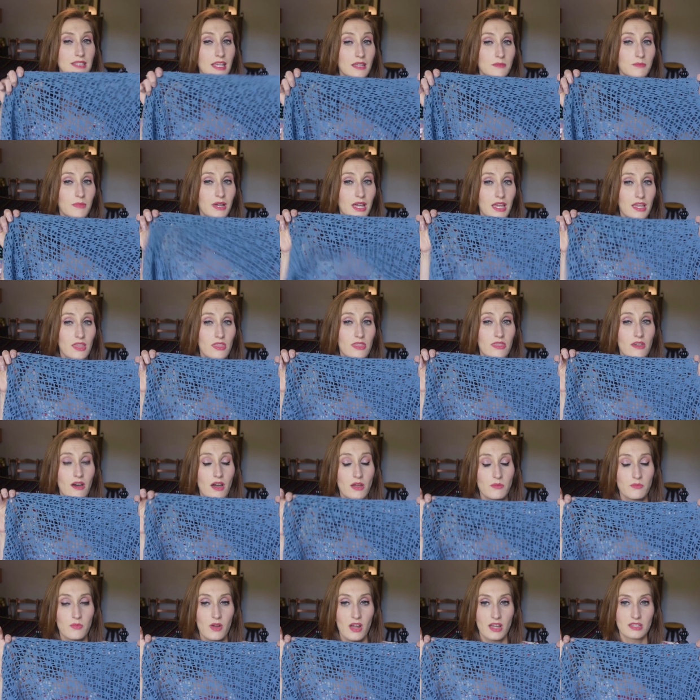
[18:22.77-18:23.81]
I said my
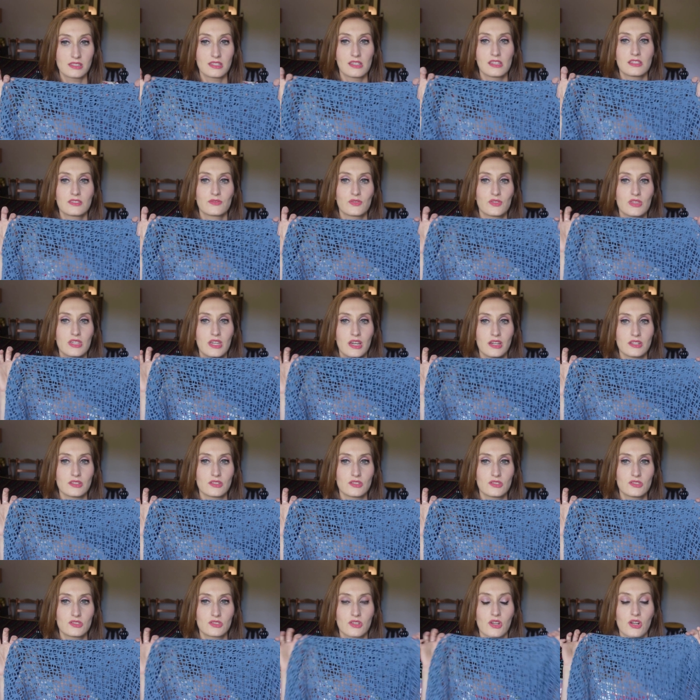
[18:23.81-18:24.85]
thought process for the
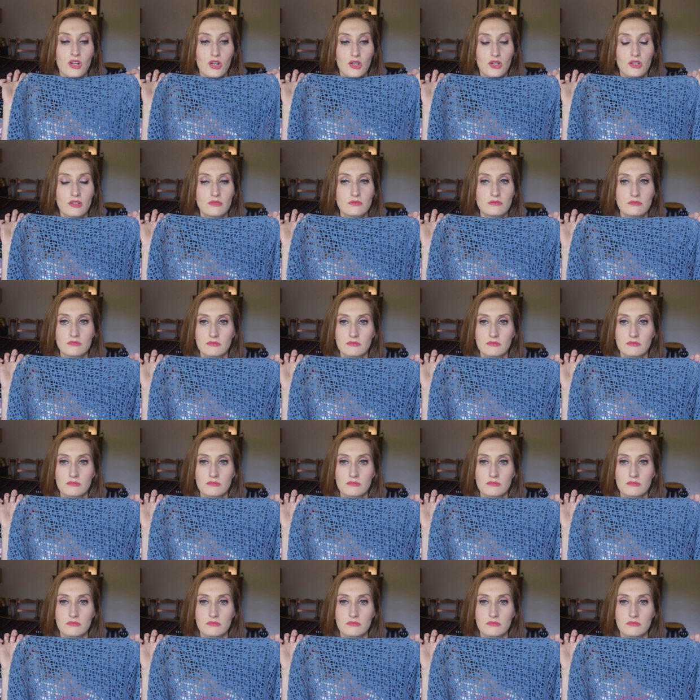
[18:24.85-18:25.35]
underskirt